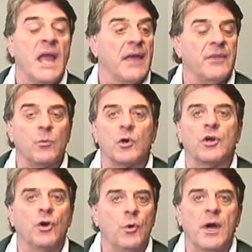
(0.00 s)
and they will
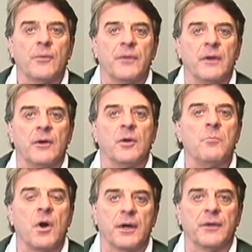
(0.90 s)
go out there and
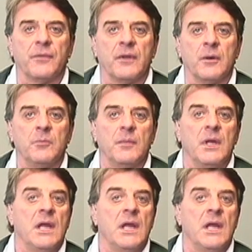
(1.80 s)
market them